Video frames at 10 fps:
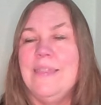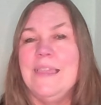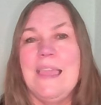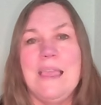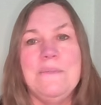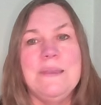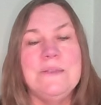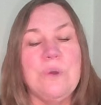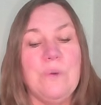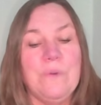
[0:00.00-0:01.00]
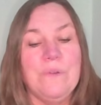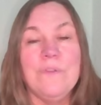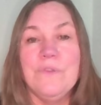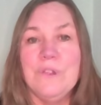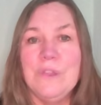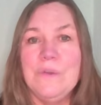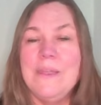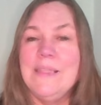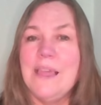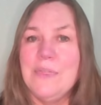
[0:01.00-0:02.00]
the game is over for you
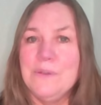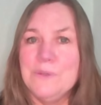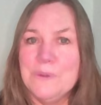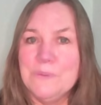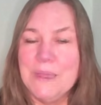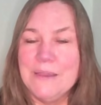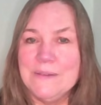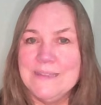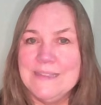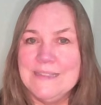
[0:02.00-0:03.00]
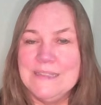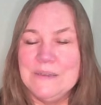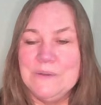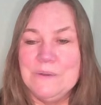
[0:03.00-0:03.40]
and the other 3 players continue to